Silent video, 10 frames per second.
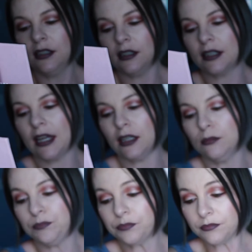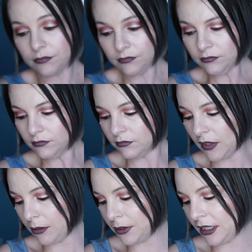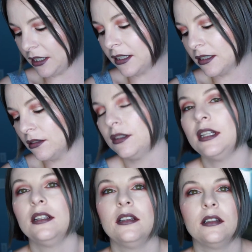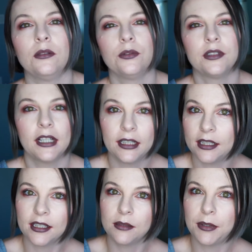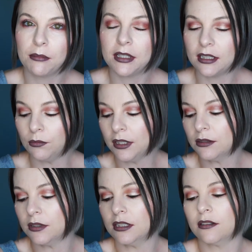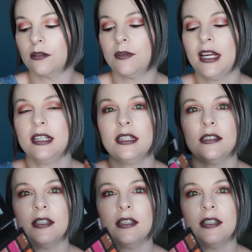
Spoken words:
Okay. Now we're getting into the slightly less pigmented ones, which are the reds and